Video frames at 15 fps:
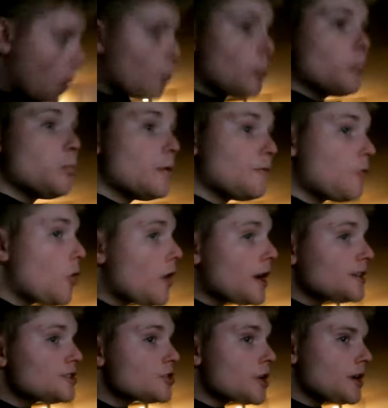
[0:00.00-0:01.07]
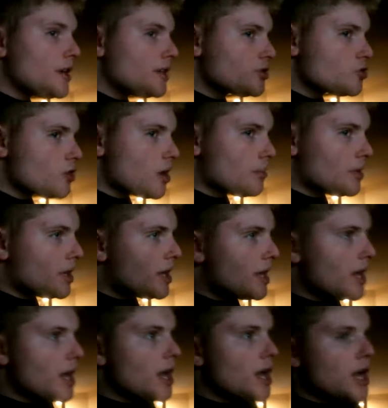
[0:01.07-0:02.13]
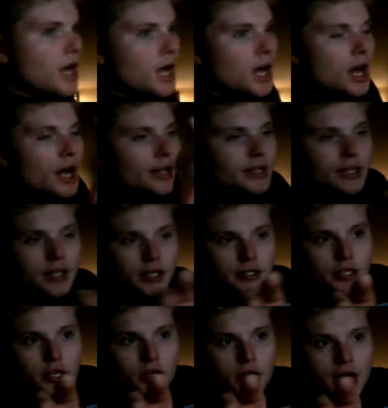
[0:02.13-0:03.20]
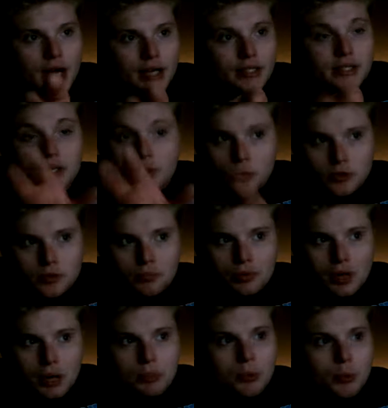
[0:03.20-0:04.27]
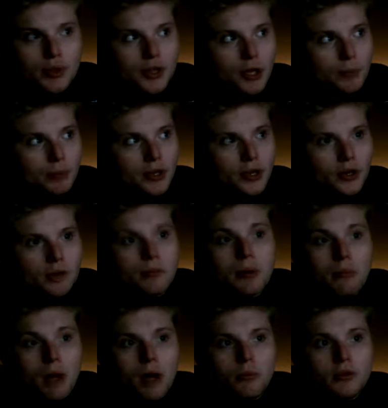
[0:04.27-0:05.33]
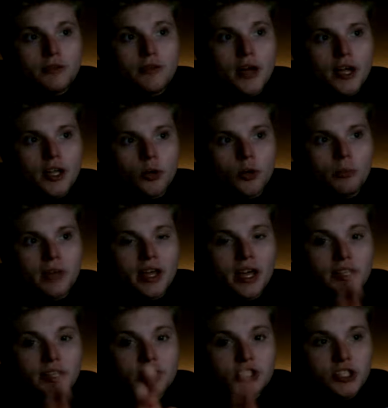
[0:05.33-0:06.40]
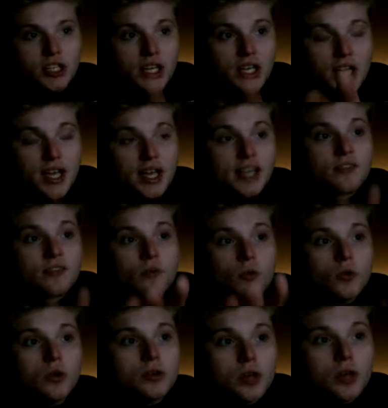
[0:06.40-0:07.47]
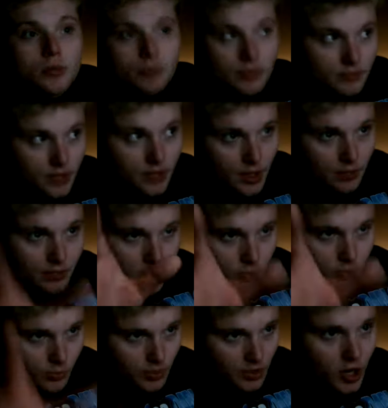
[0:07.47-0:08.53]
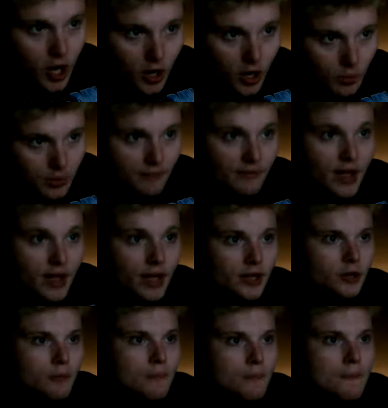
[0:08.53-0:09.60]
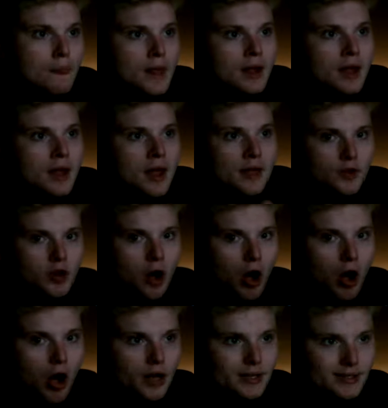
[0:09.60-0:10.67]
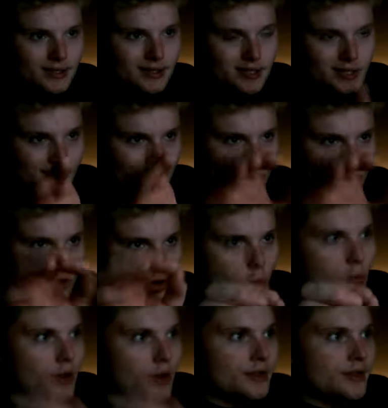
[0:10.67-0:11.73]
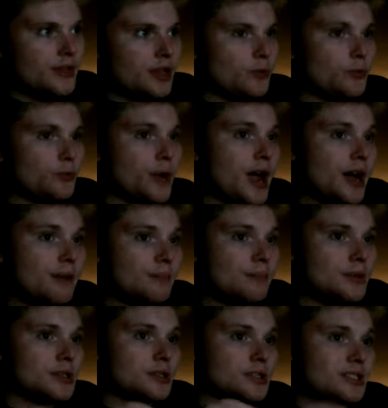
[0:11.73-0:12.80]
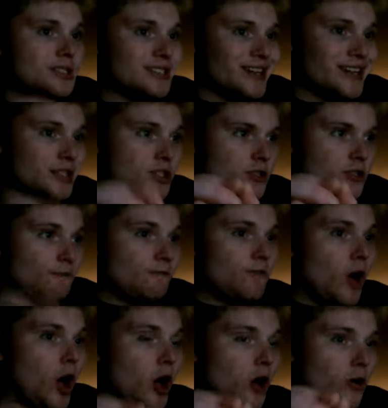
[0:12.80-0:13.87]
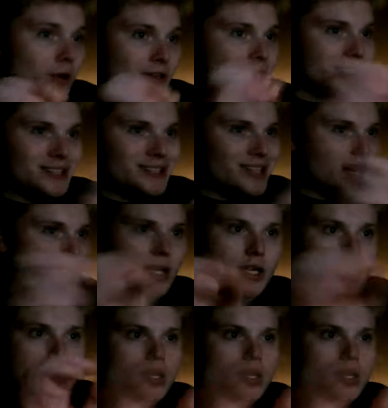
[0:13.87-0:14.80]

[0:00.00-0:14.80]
before I start any astronomy, I need to tell you guys that there was a problem with the computer. My mom was vacuuming, and she hit the computer really hard with the vacuum, and it caused one of the RAM sticks to fall, or I should say,